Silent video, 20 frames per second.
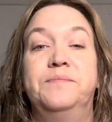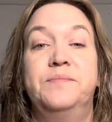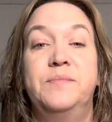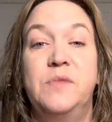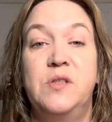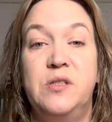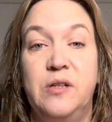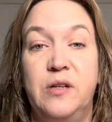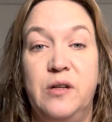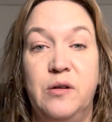
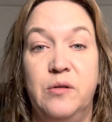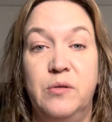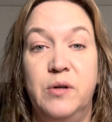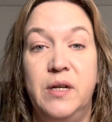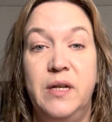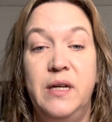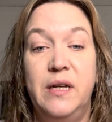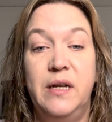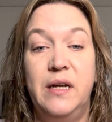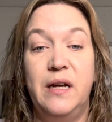So
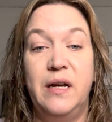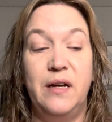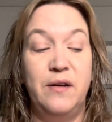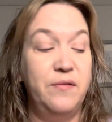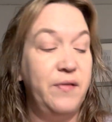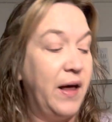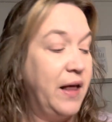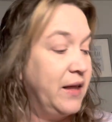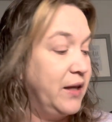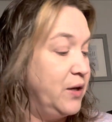
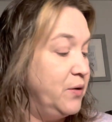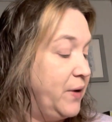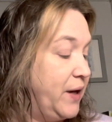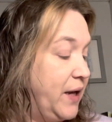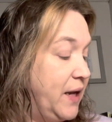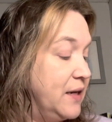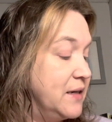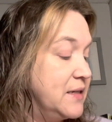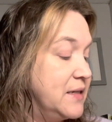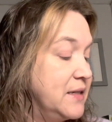
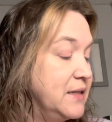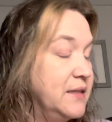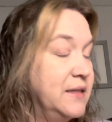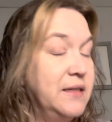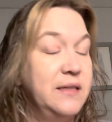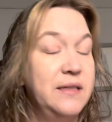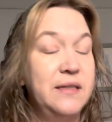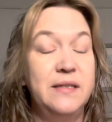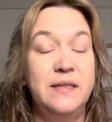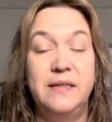evaluate,
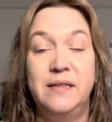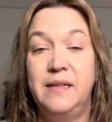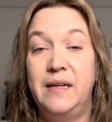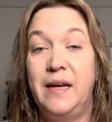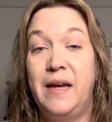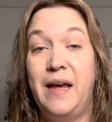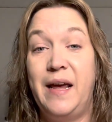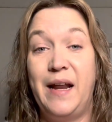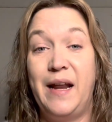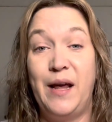
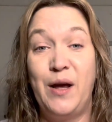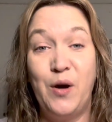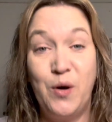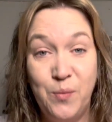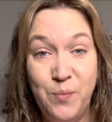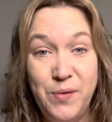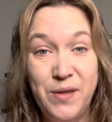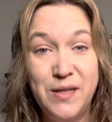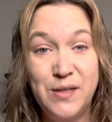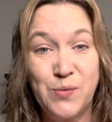and I
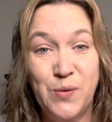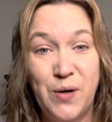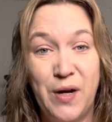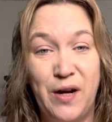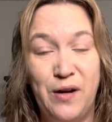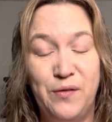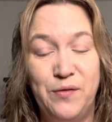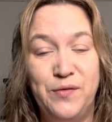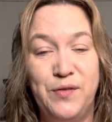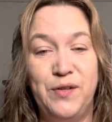hope these were
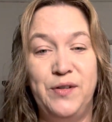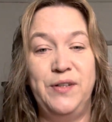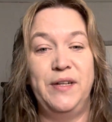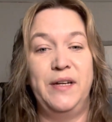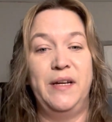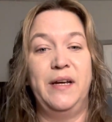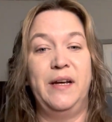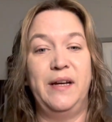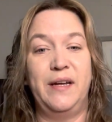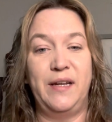helpful.
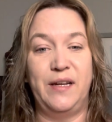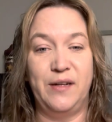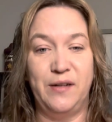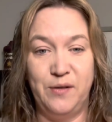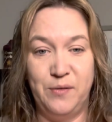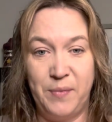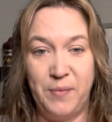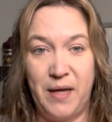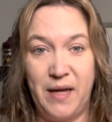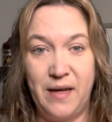You
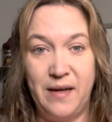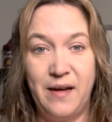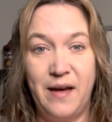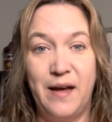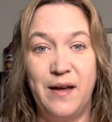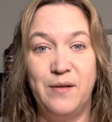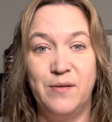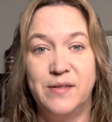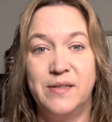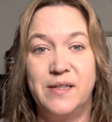know me,
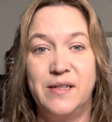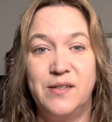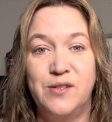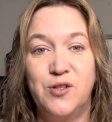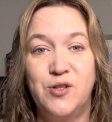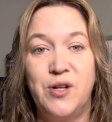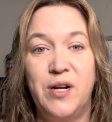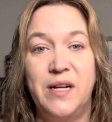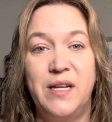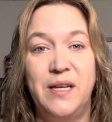I always like to
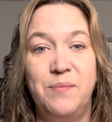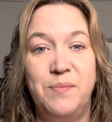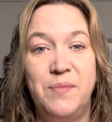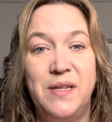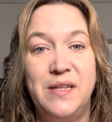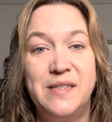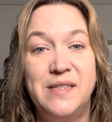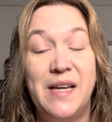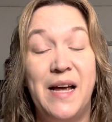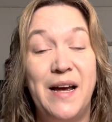try to keep
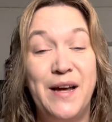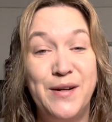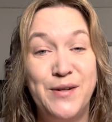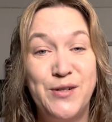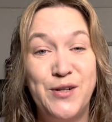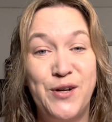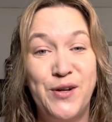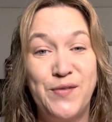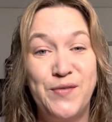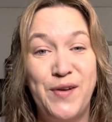these
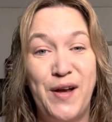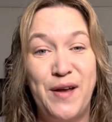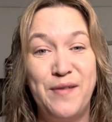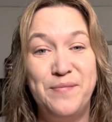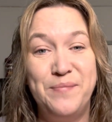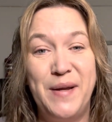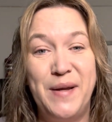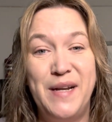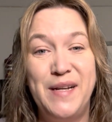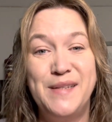under 5
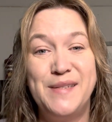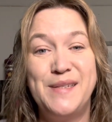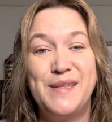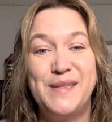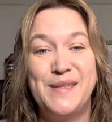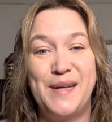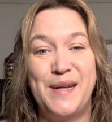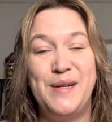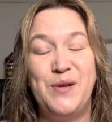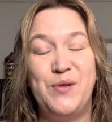minutes
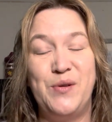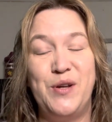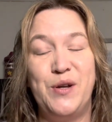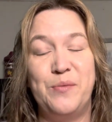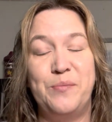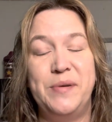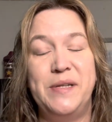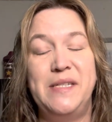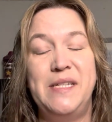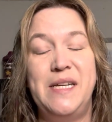because I know you're
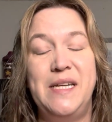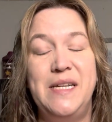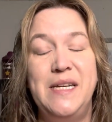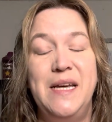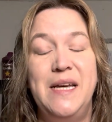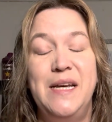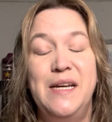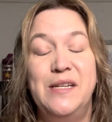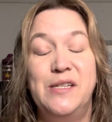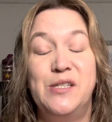busy.
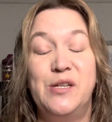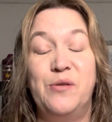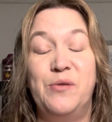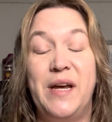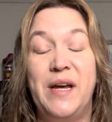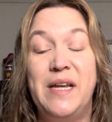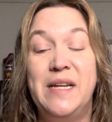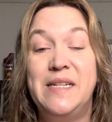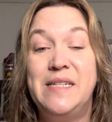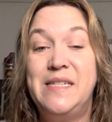So
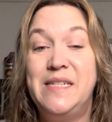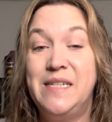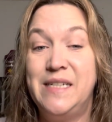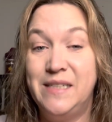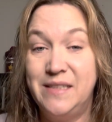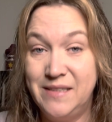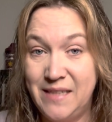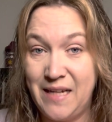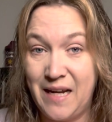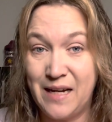
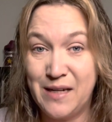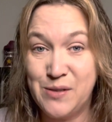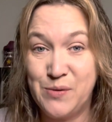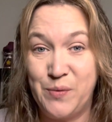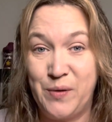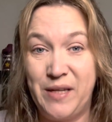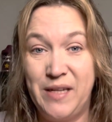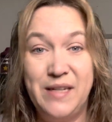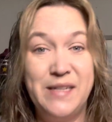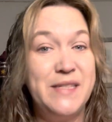until next
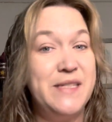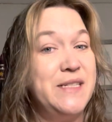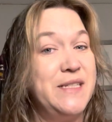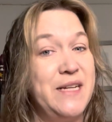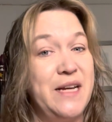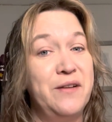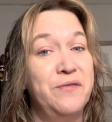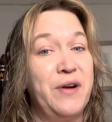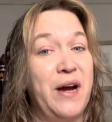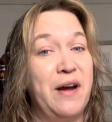week,
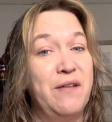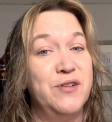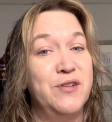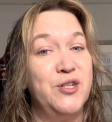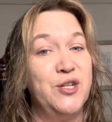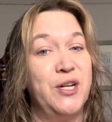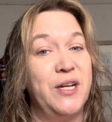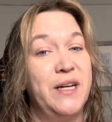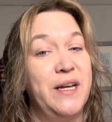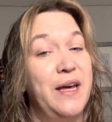stay
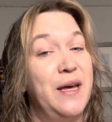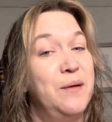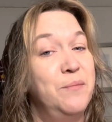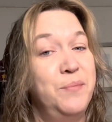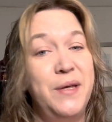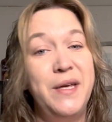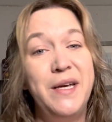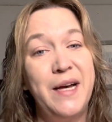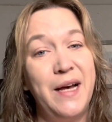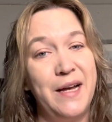ravishing and
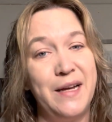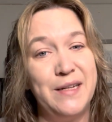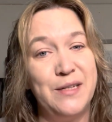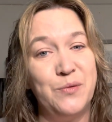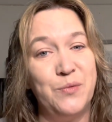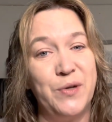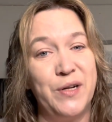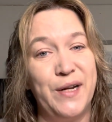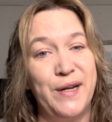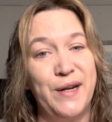be kind to
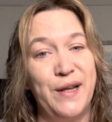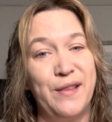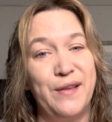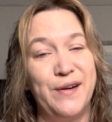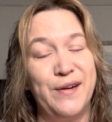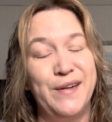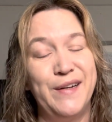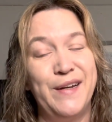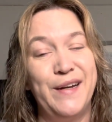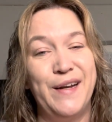one
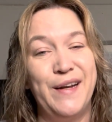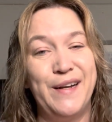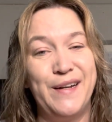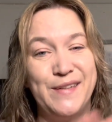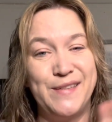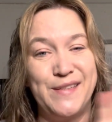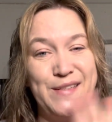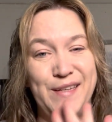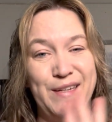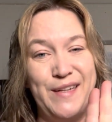another, and I'll
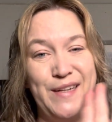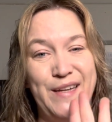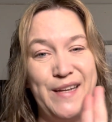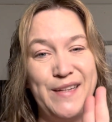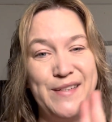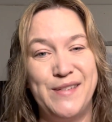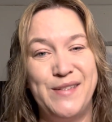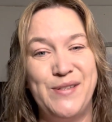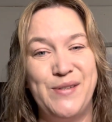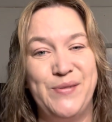see you
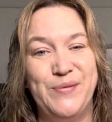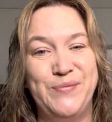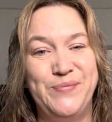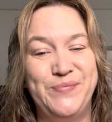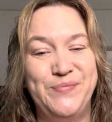again soon.